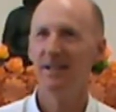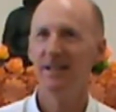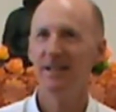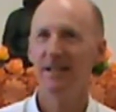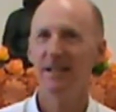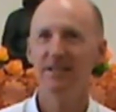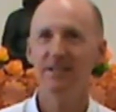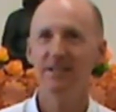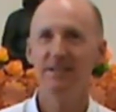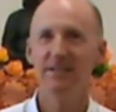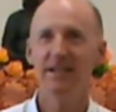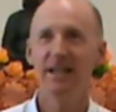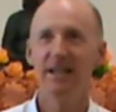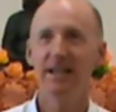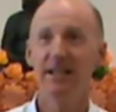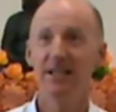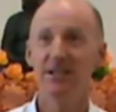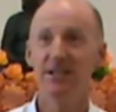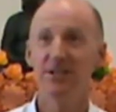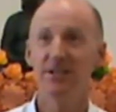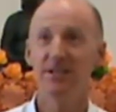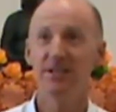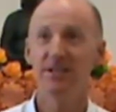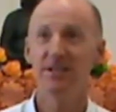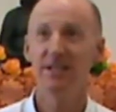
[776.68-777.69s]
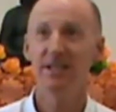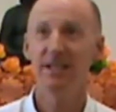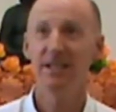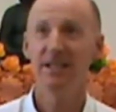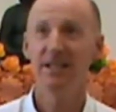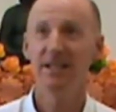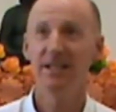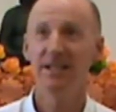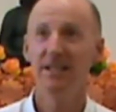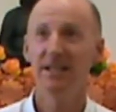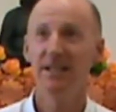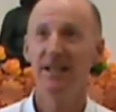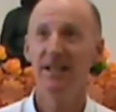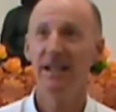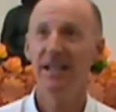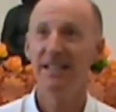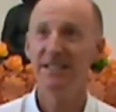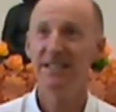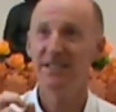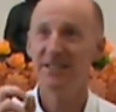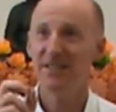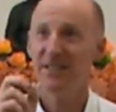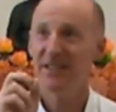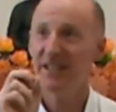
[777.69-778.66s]
Isn't that interesting?
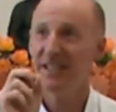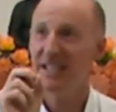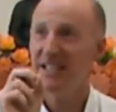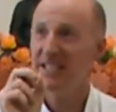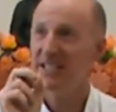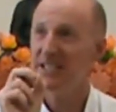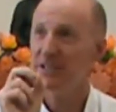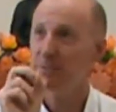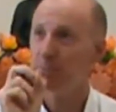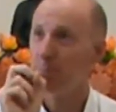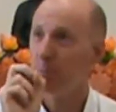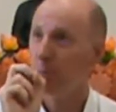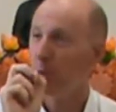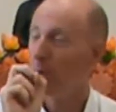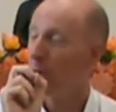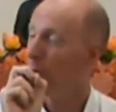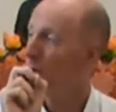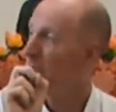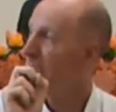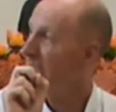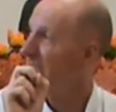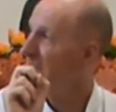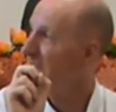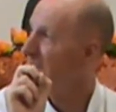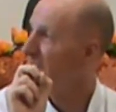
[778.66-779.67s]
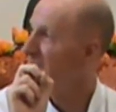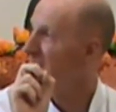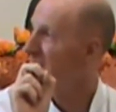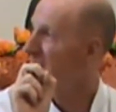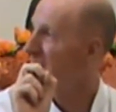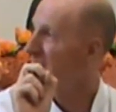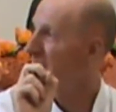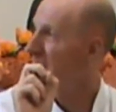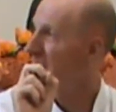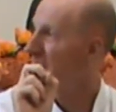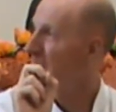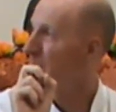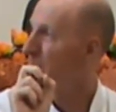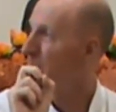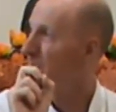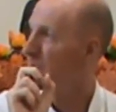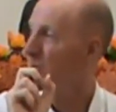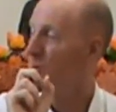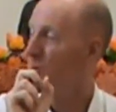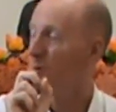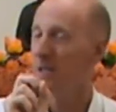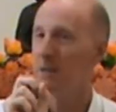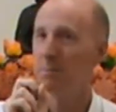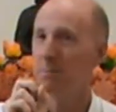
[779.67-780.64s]
It's these points
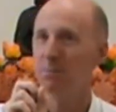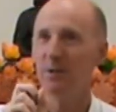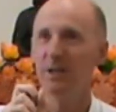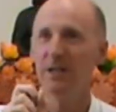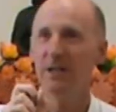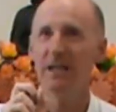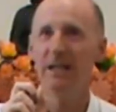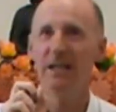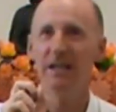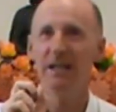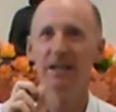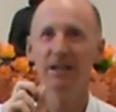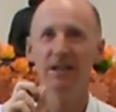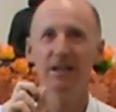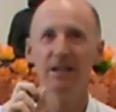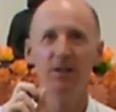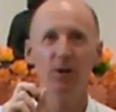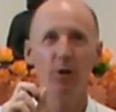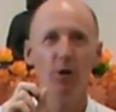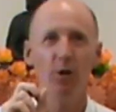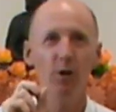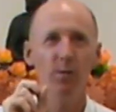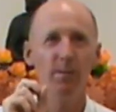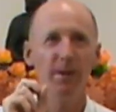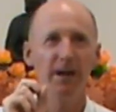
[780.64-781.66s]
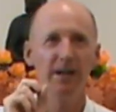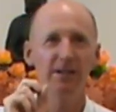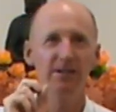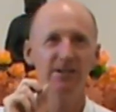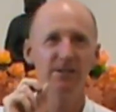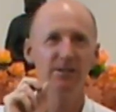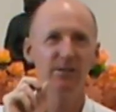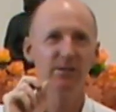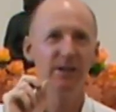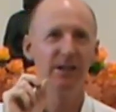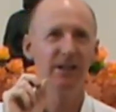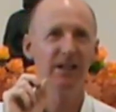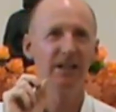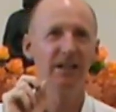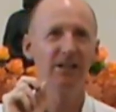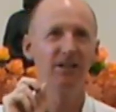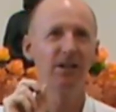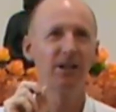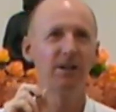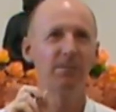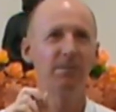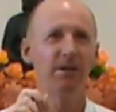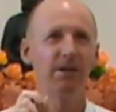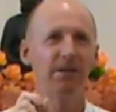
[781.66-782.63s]
between being almost feeling
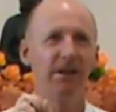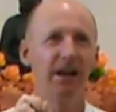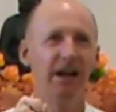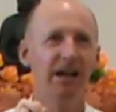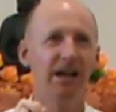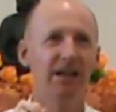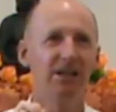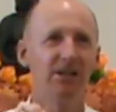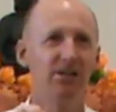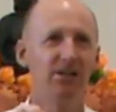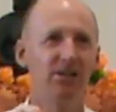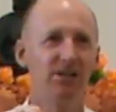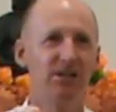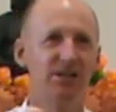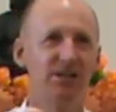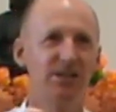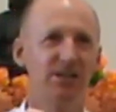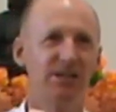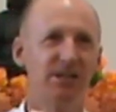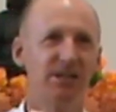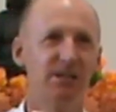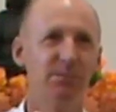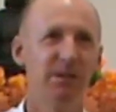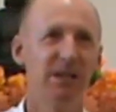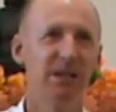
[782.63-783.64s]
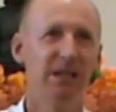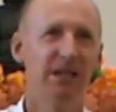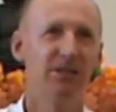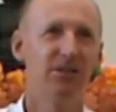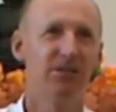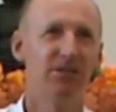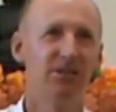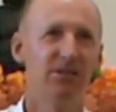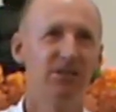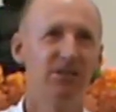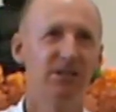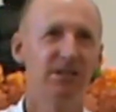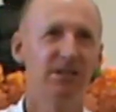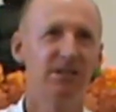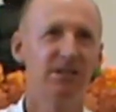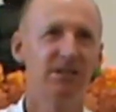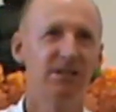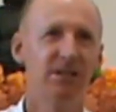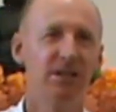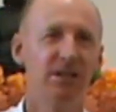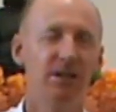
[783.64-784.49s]
like we're unconscious and being conscious,